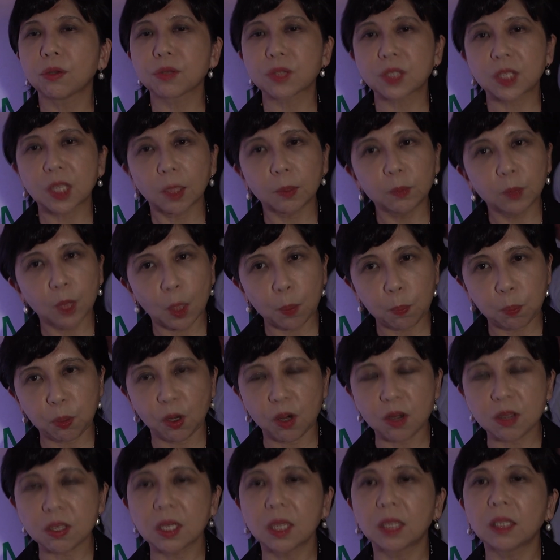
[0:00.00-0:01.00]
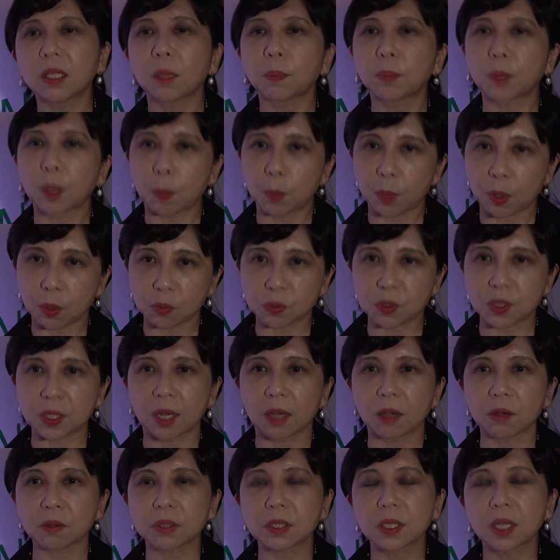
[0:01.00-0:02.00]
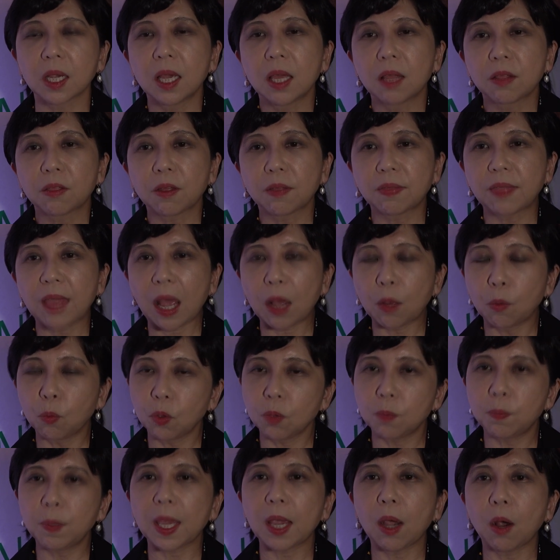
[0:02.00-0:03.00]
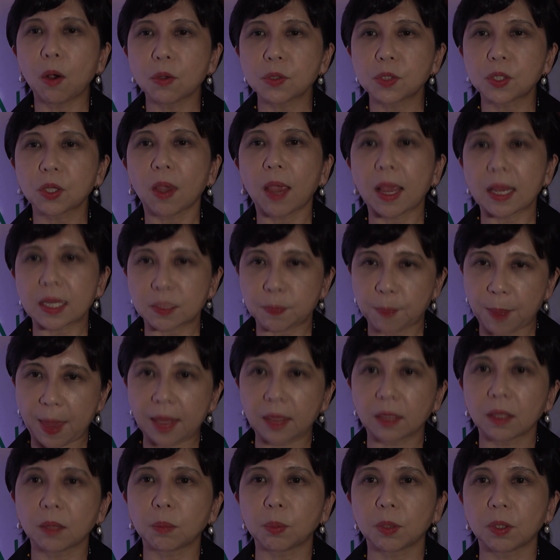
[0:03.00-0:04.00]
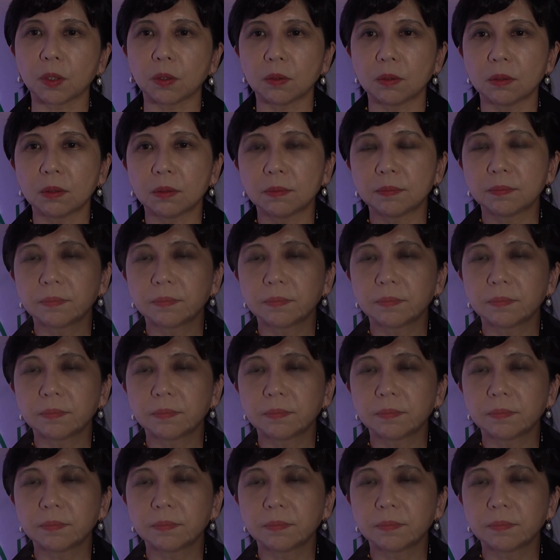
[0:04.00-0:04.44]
to several percent of the Muse cells. So that will be also expandable.